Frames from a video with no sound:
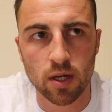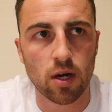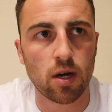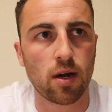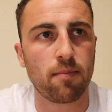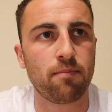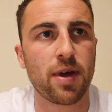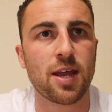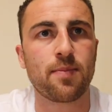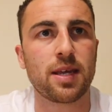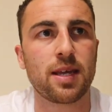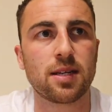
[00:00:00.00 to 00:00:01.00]
Uh,
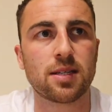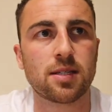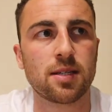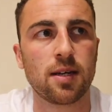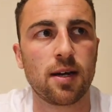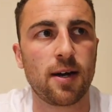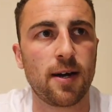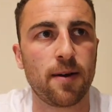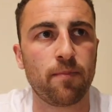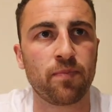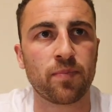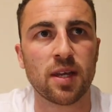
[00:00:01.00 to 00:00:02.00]
maybe it's
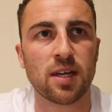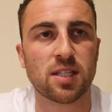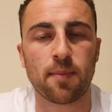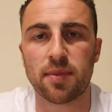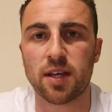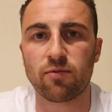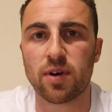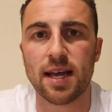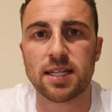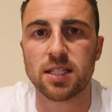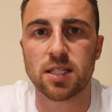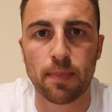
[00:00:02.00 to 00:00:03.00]
um, something
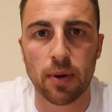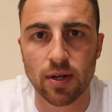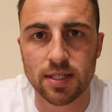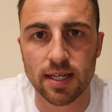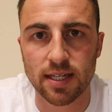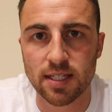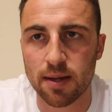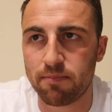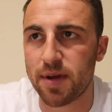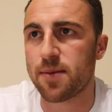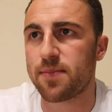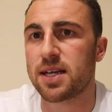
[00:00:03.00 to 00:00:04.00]
related to politics.
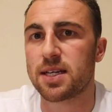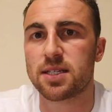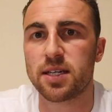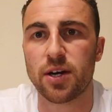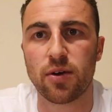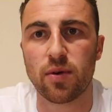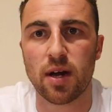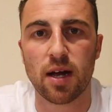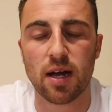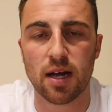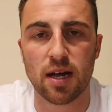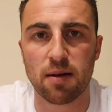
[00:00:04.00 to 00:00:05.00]
Maybe it's, you know,
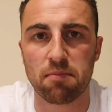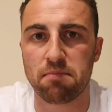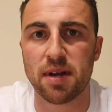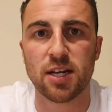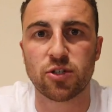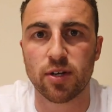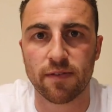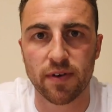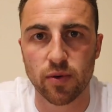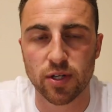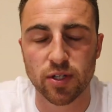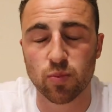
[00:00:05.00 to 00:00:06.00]
uh, military
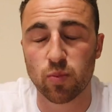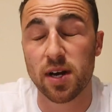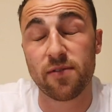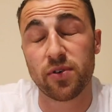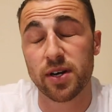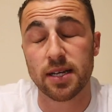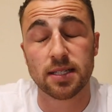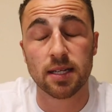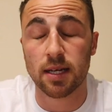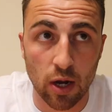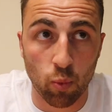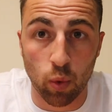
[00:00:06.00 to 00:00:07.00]
focused, whatever it is.
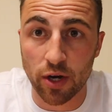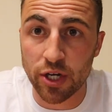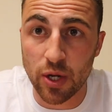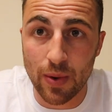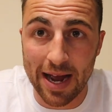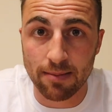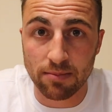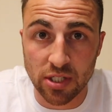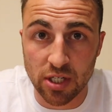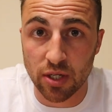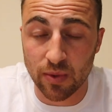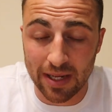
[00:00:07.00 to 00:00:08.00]
One you
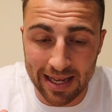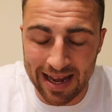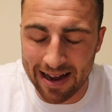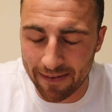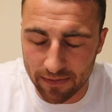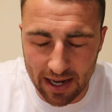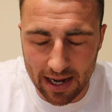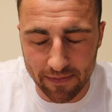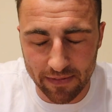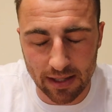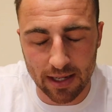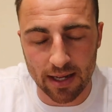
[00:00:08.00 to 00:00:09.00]
absolutely have to
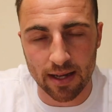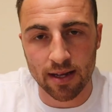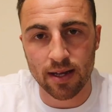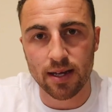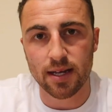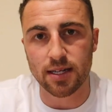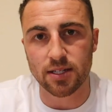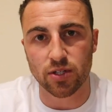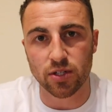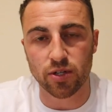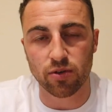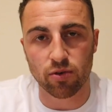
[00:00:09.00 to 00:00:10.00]
have in there is
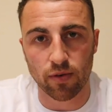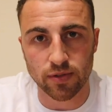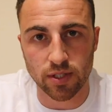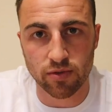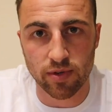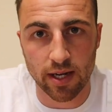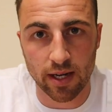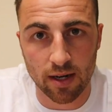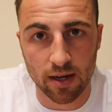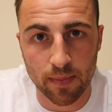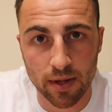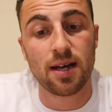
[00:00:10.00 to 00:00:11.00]
the Junior Officers Reading
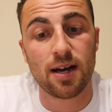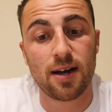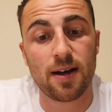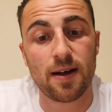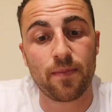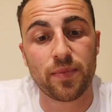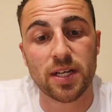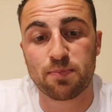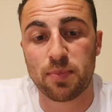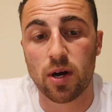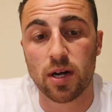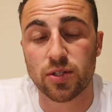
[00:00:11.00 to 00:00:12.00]
Club. Uh, it's
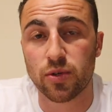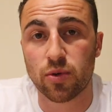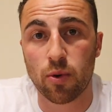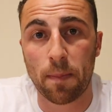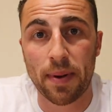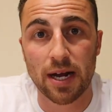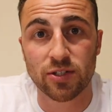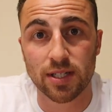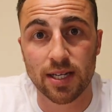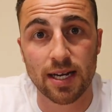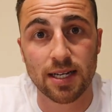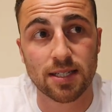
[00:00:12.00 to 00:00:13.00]
by a dude called Patrick
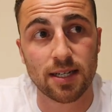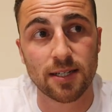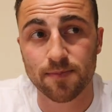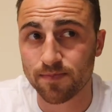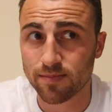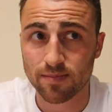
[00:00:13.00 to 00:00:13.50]
Hennessy,